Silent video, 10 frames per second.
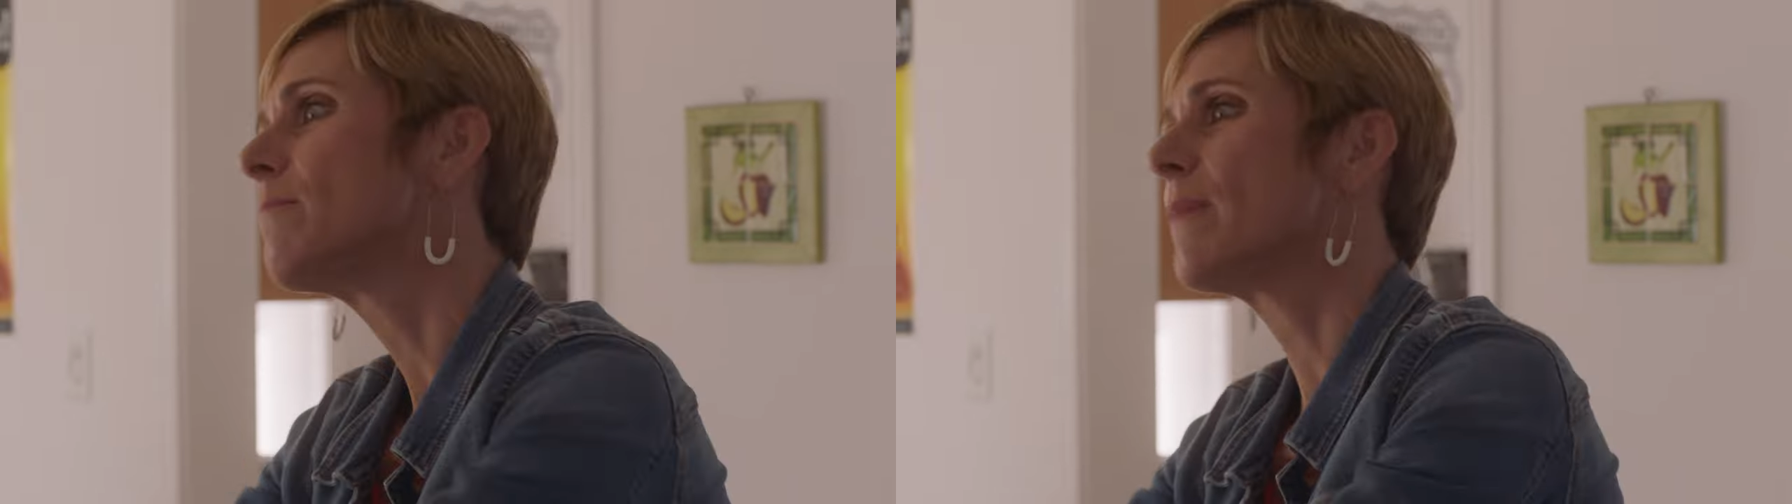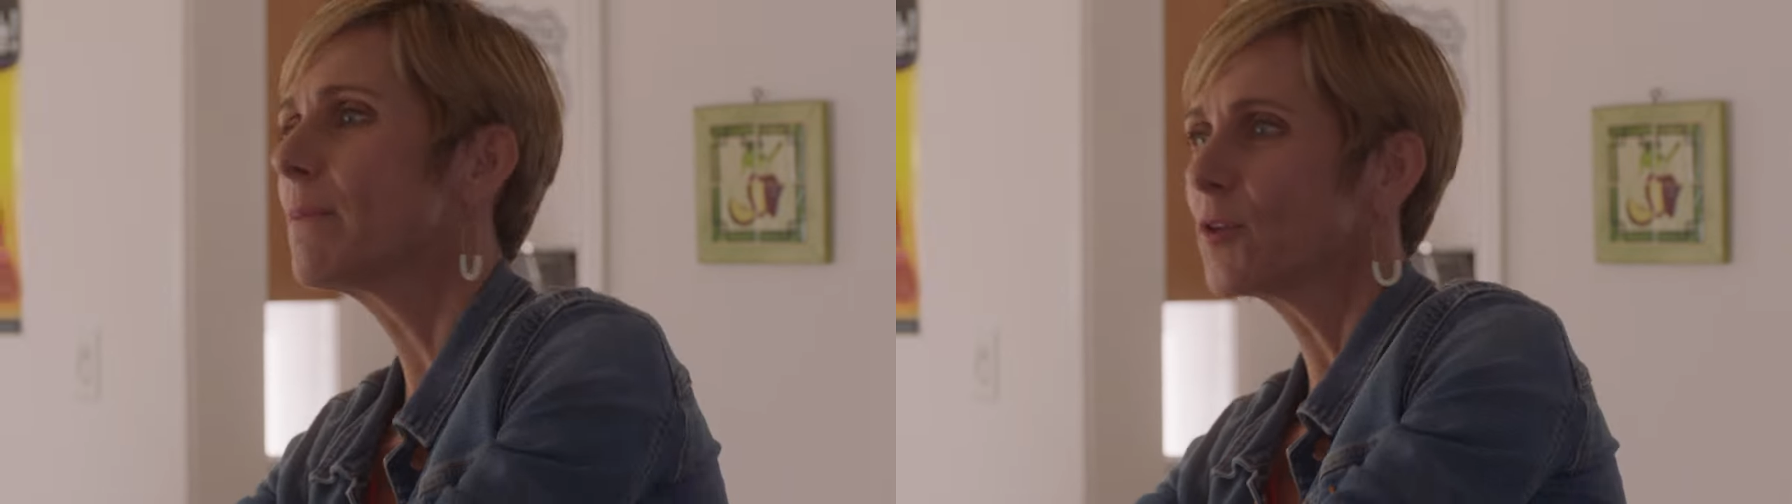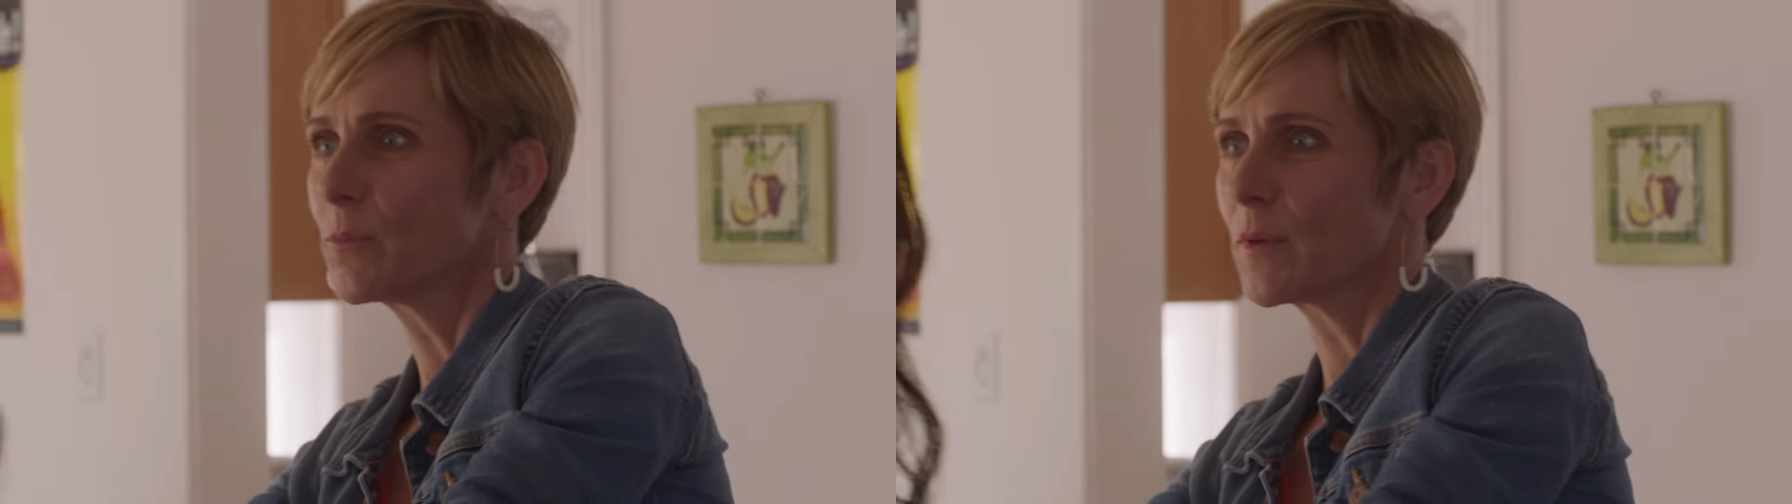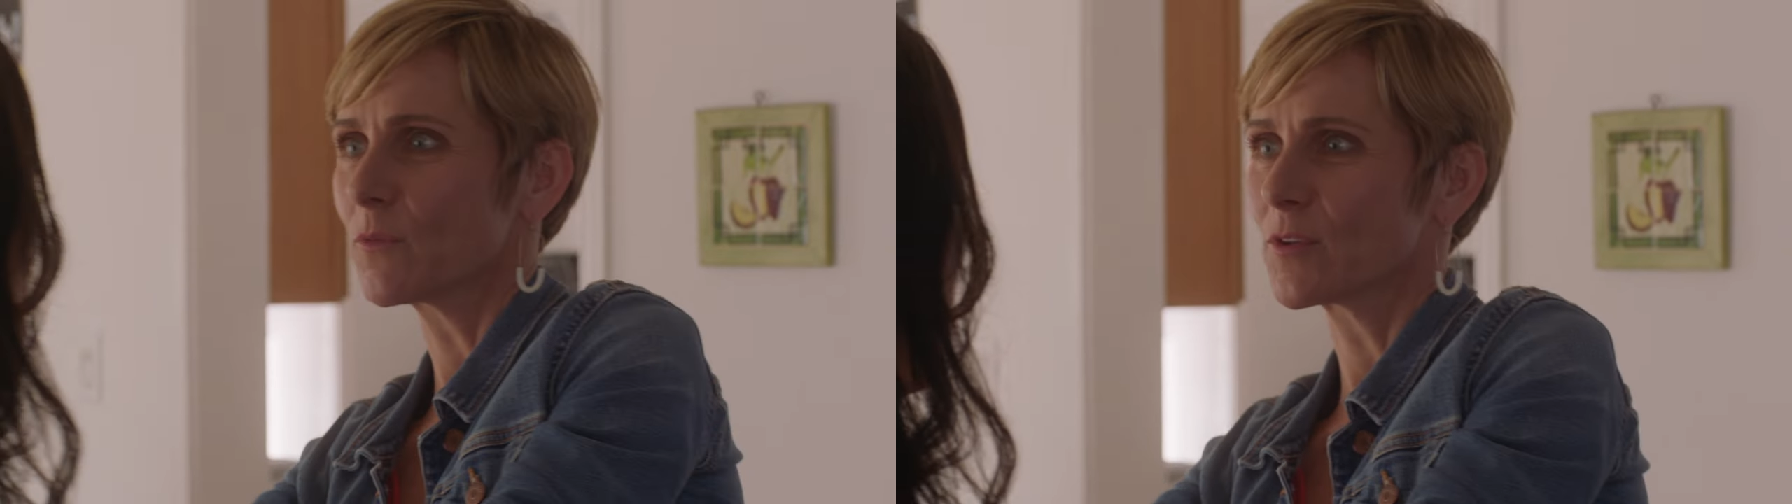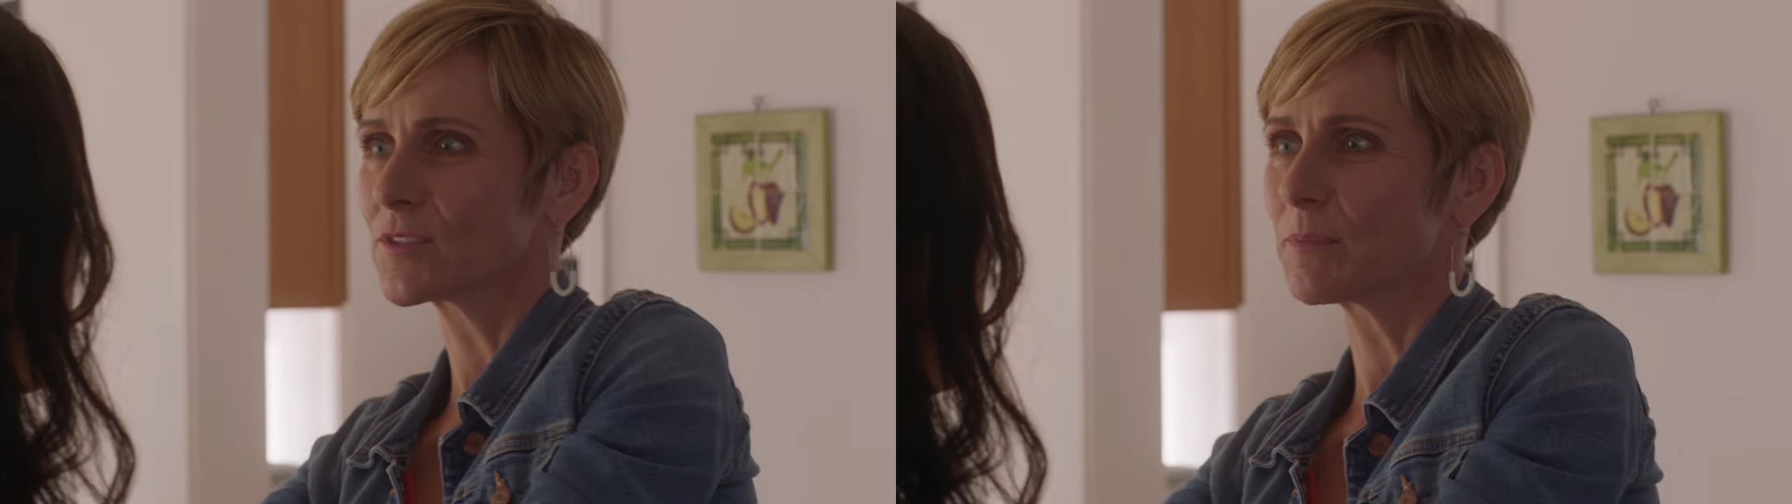maybe you'll be
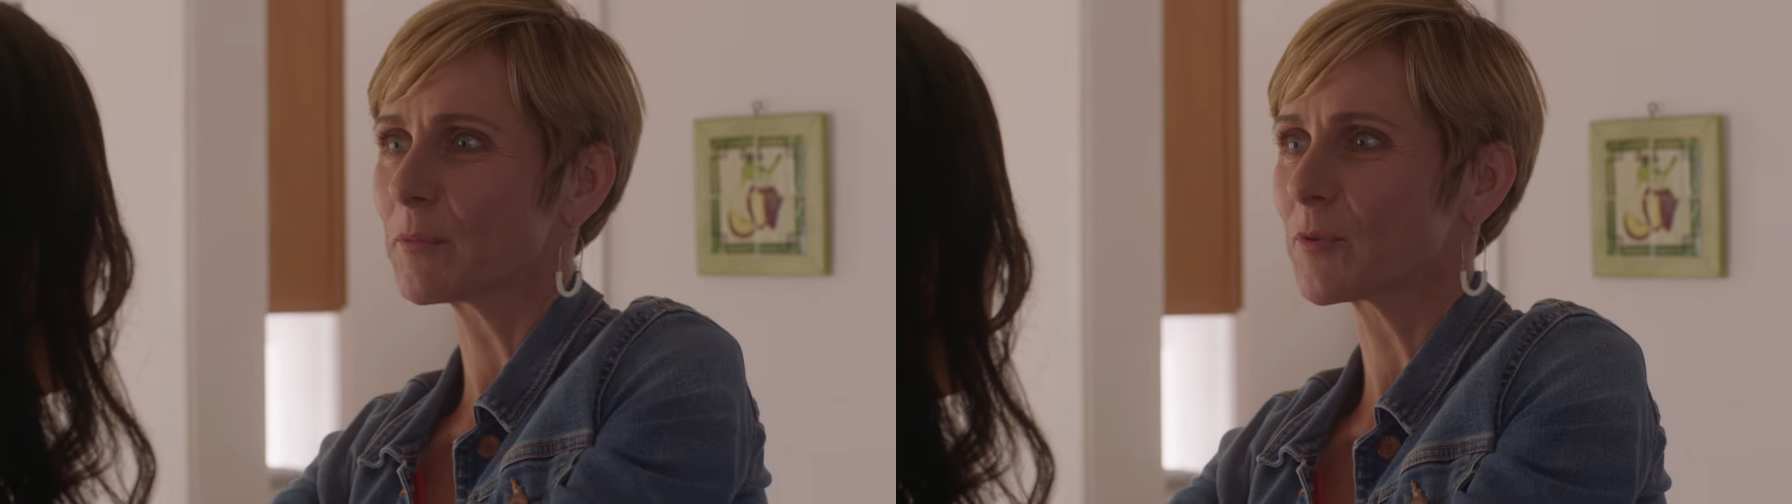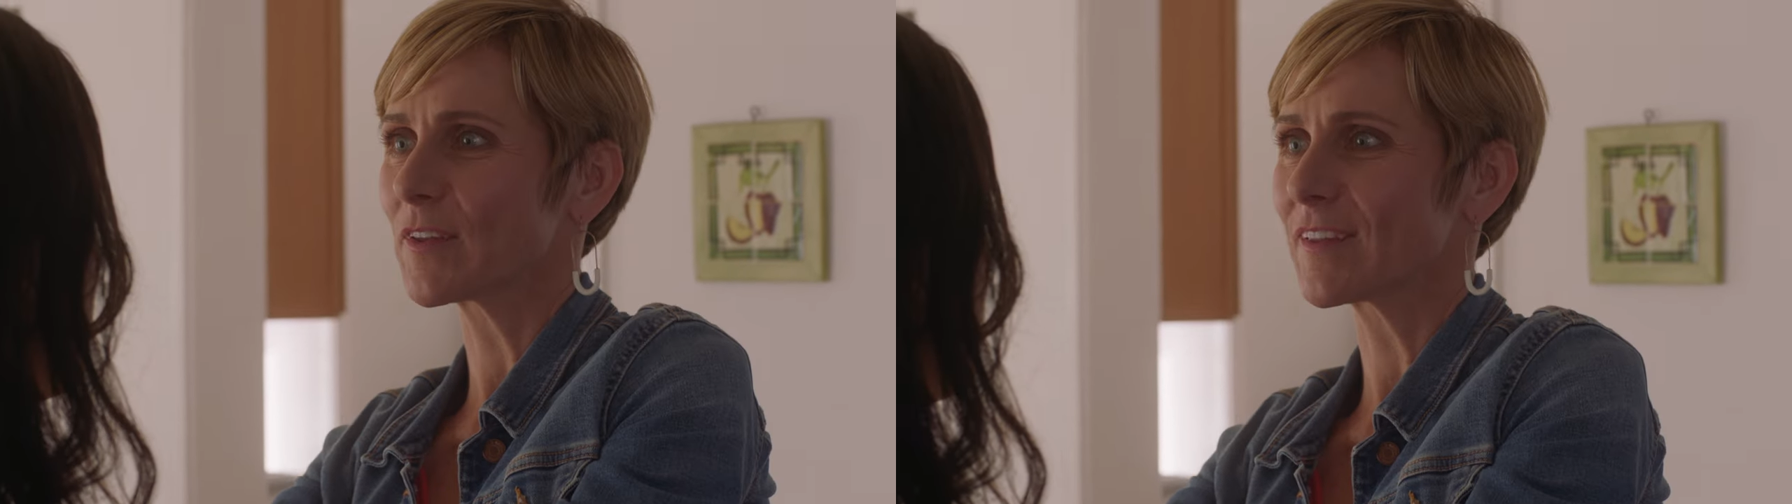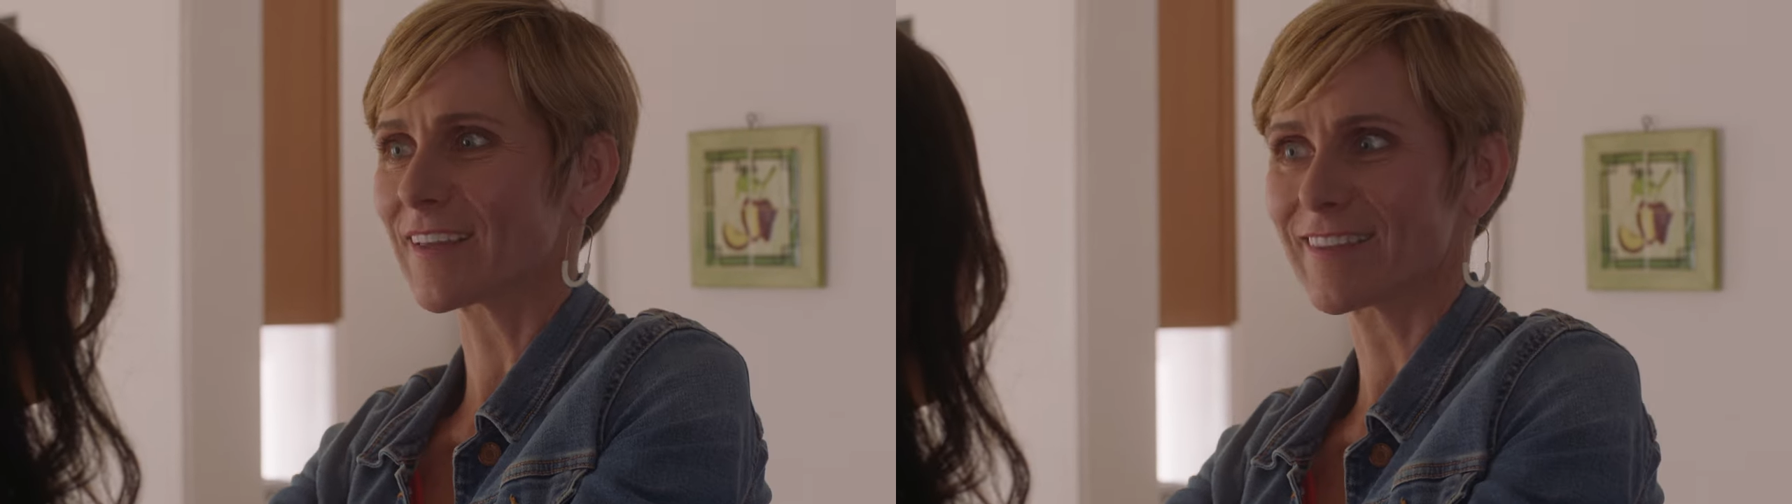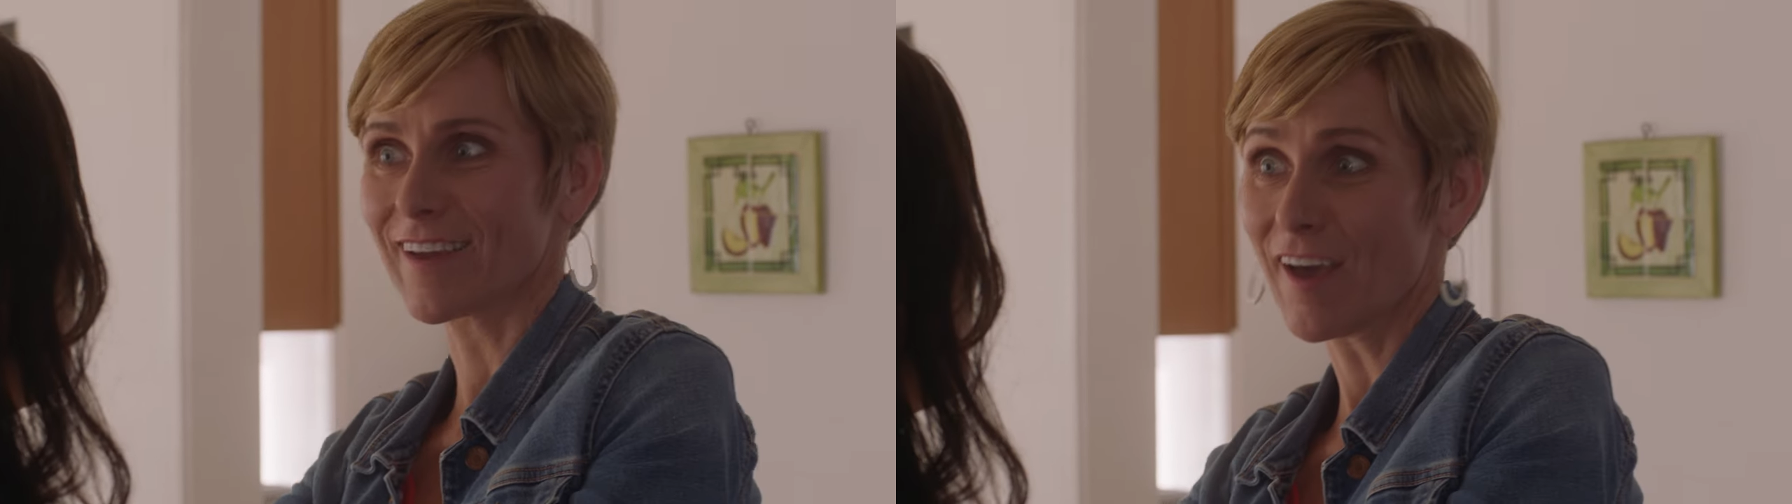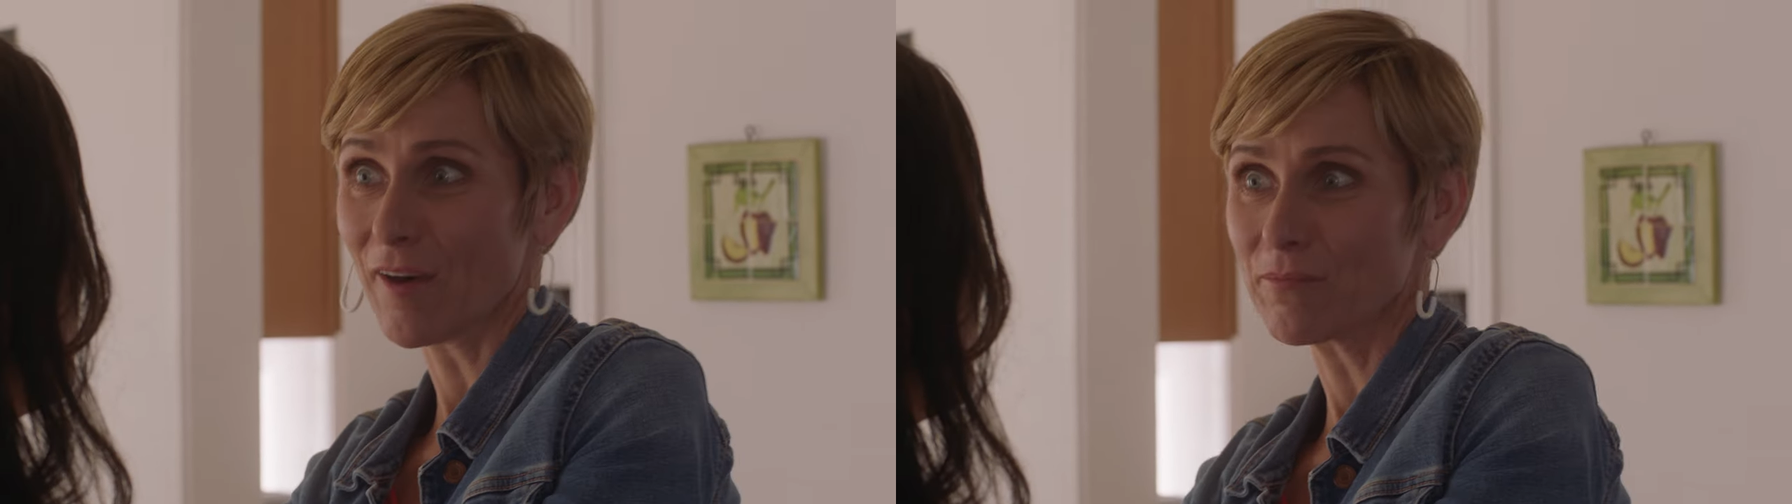one of those people that like the
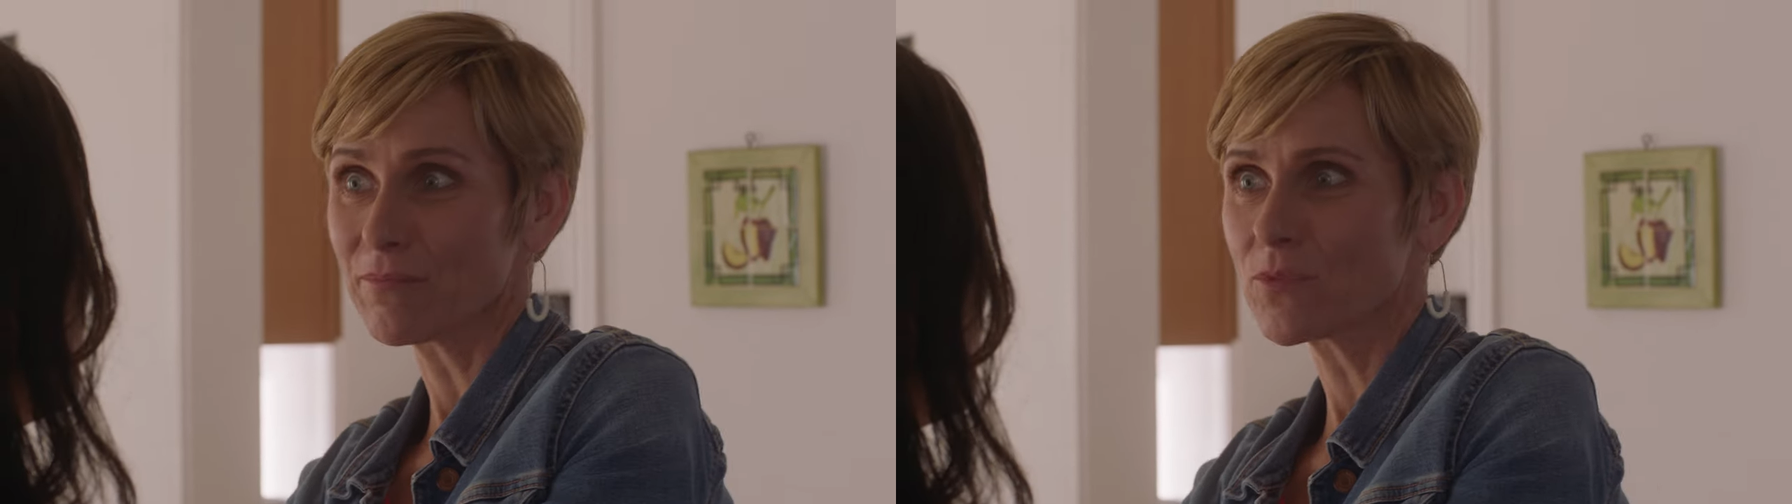cup.